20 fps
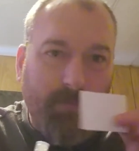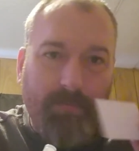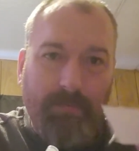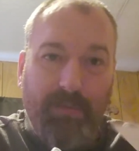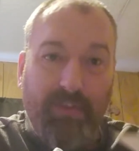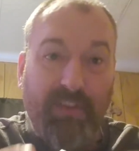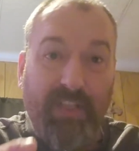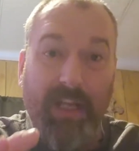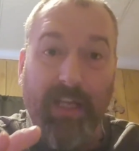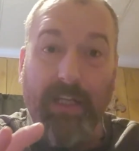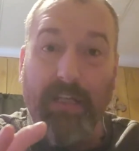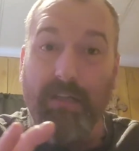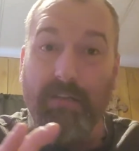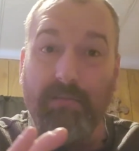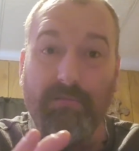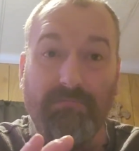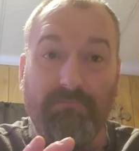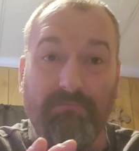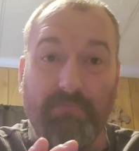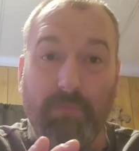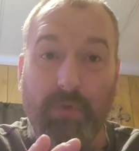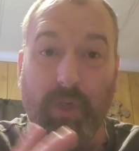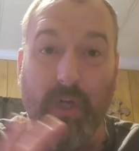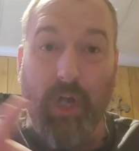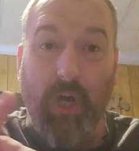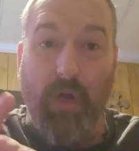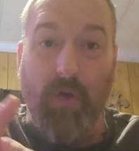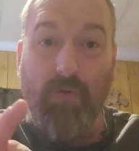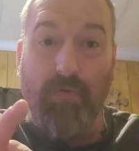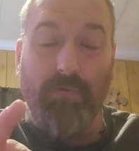stink?
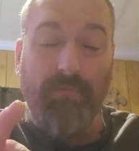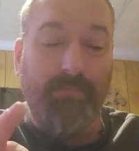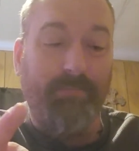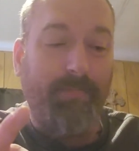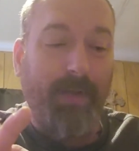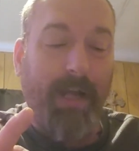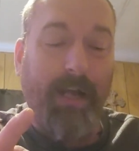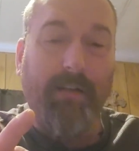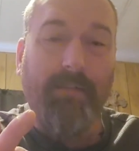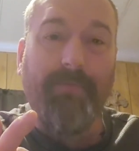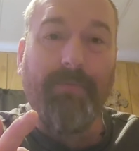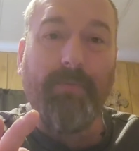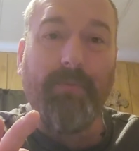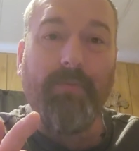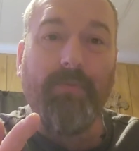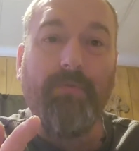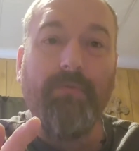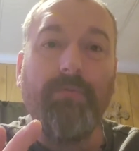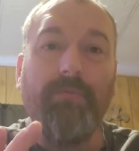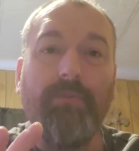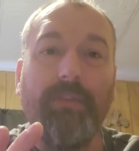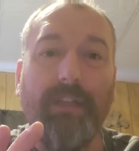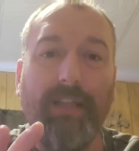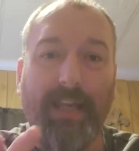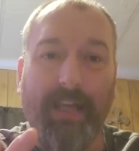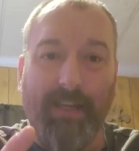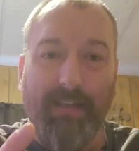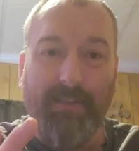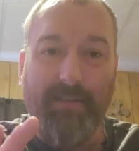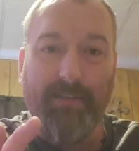No. Powerful?
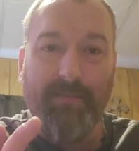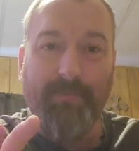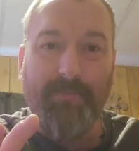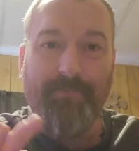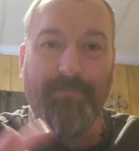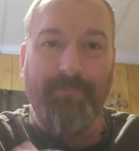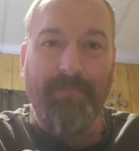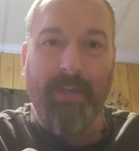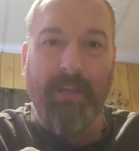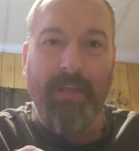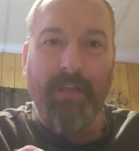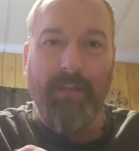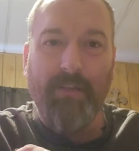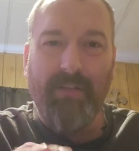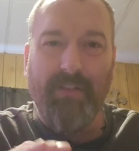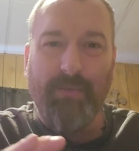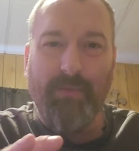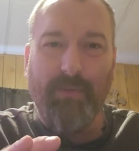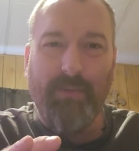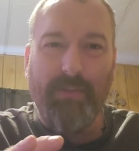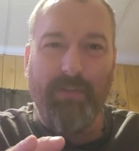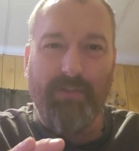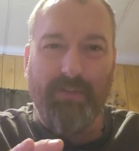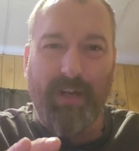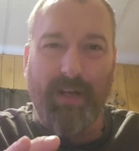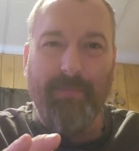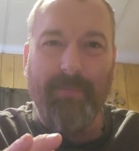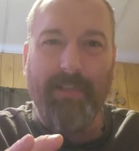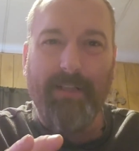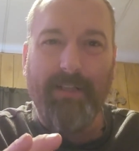Yes. Someone
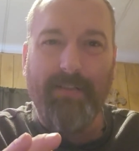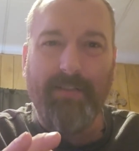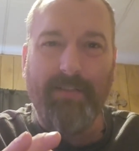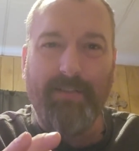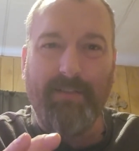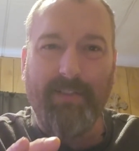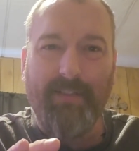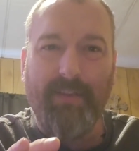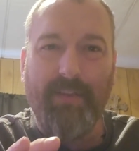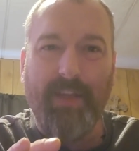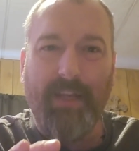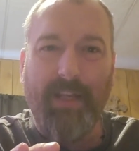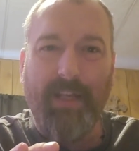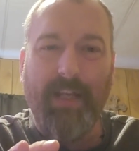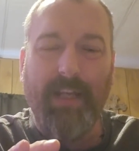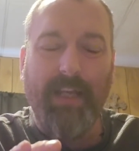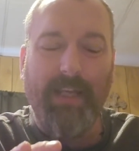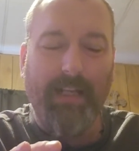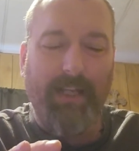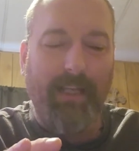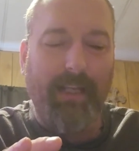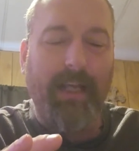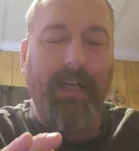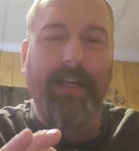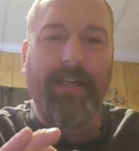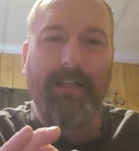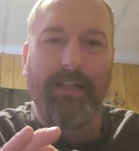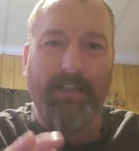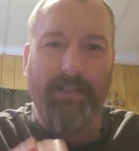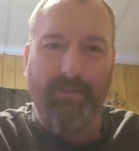described it as a synthetic headache. I
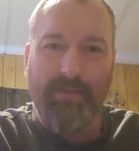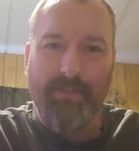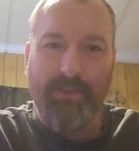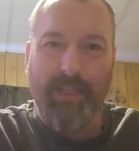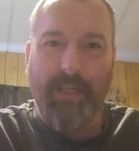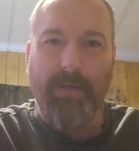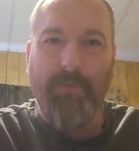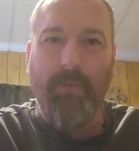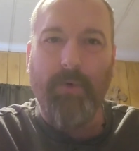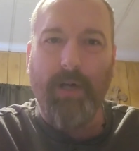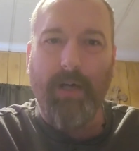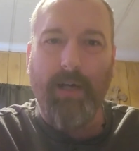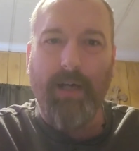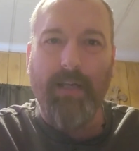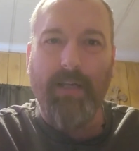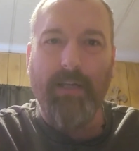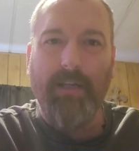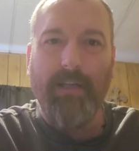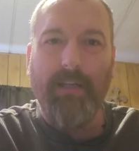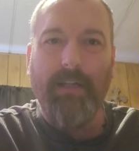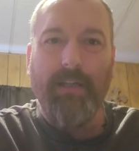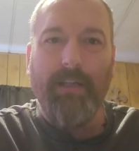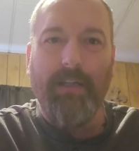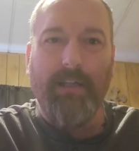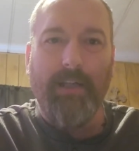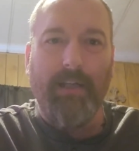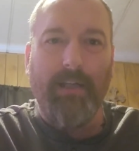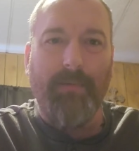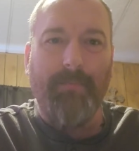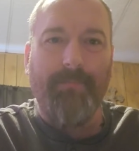can understand why.
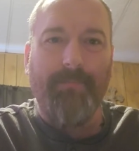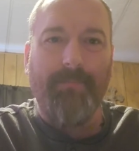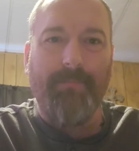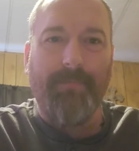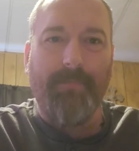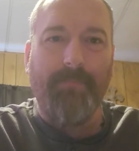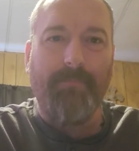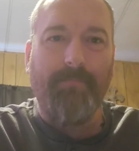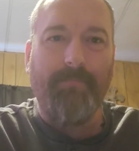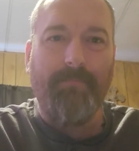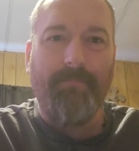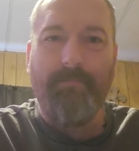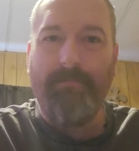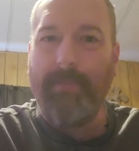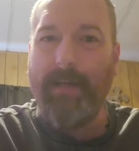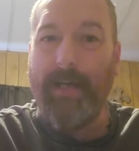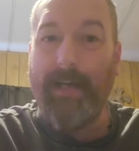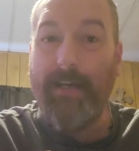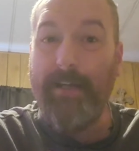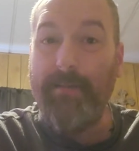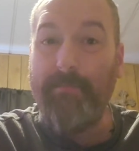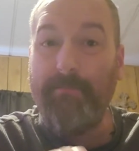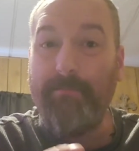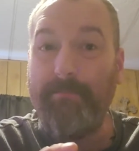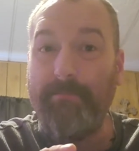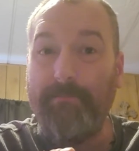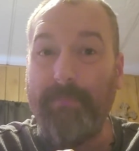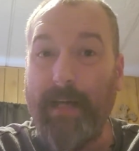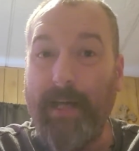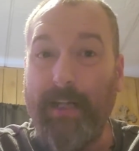I
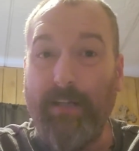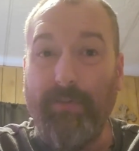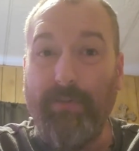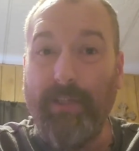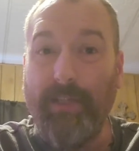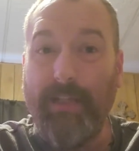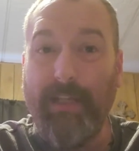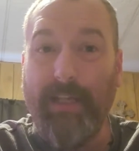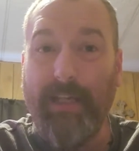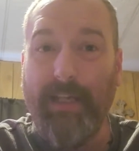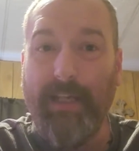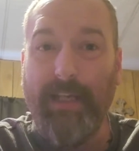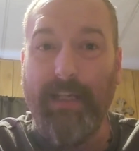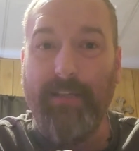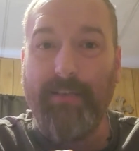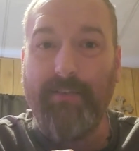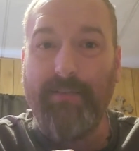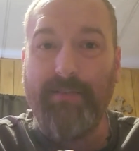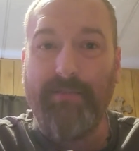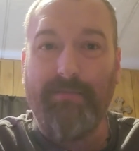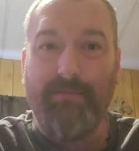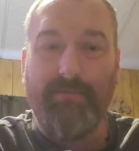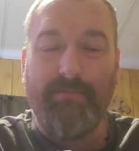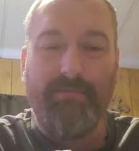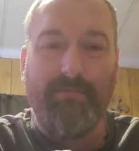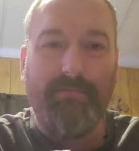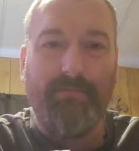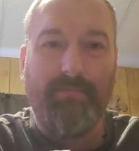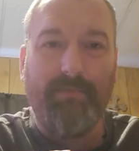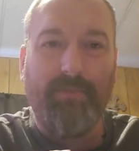don't get headaches
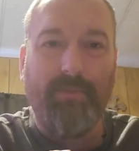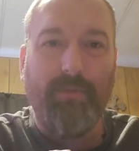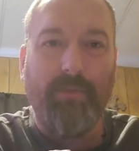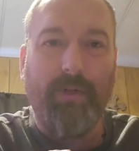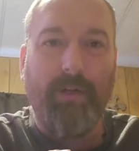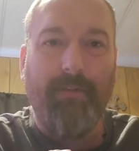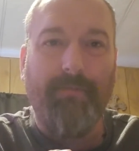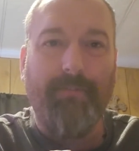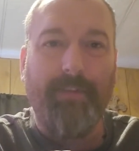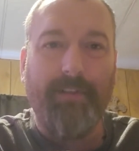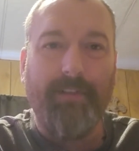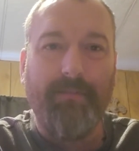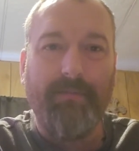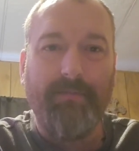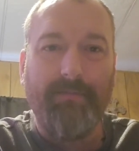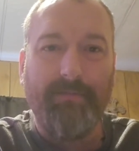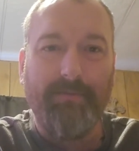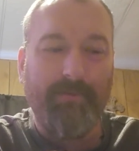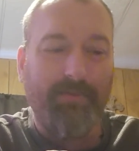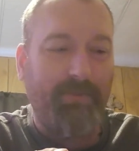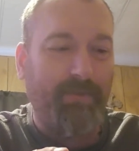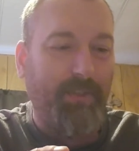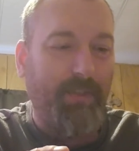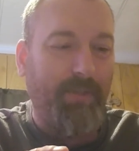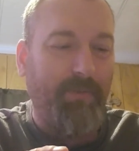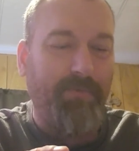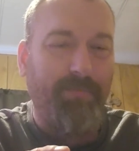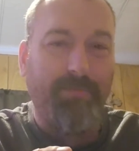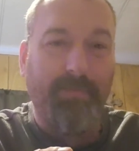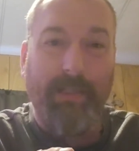too often,
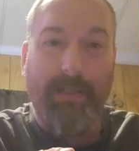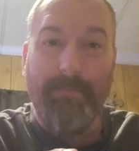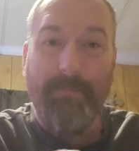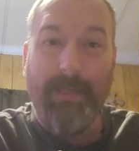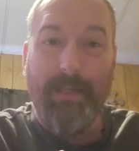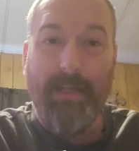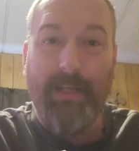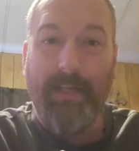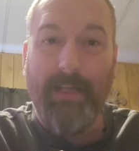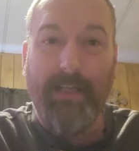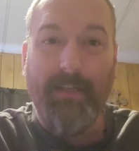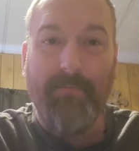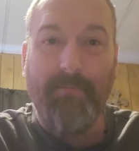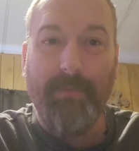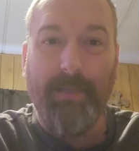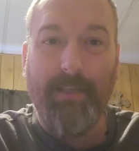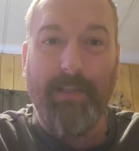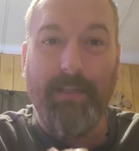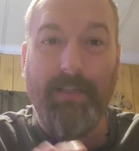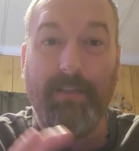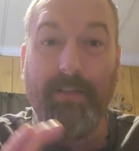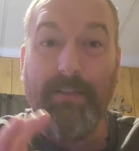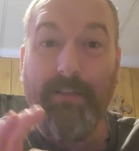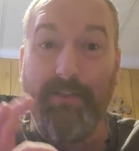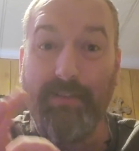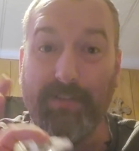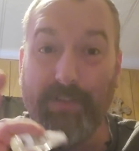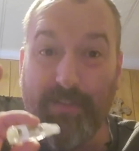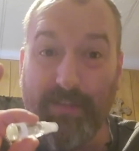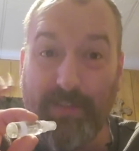so it may not give me a
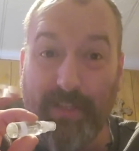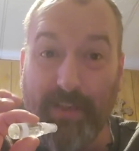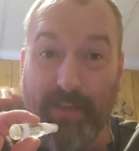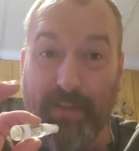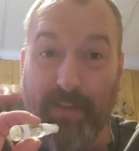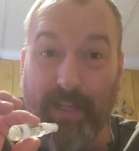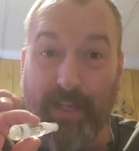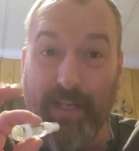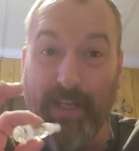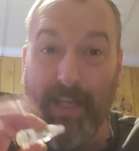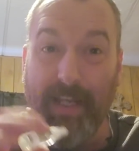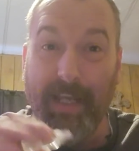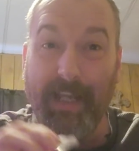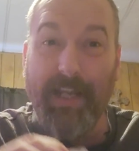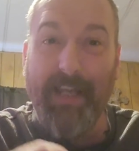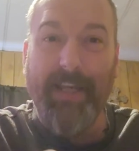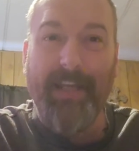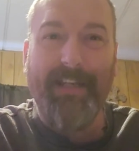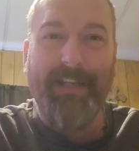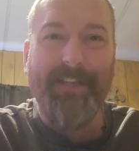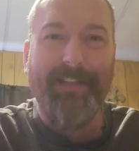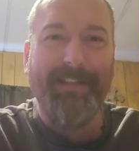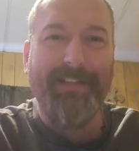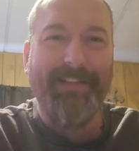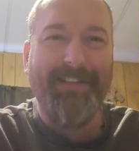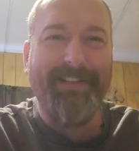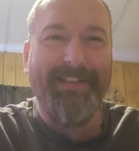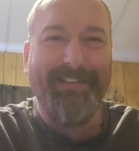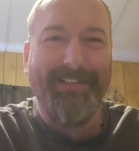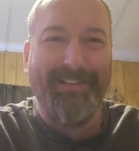synthetic headache,
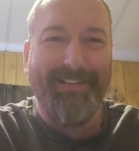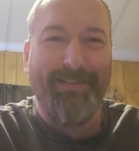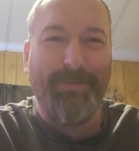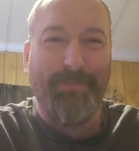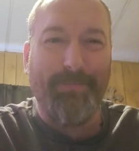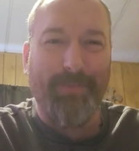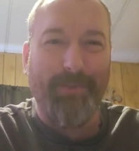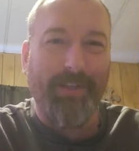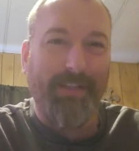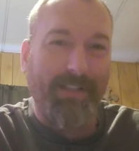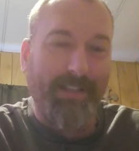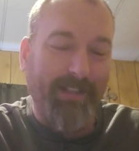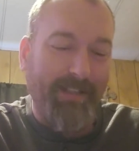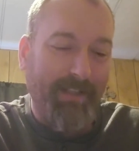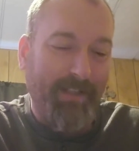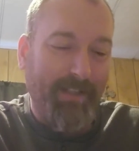but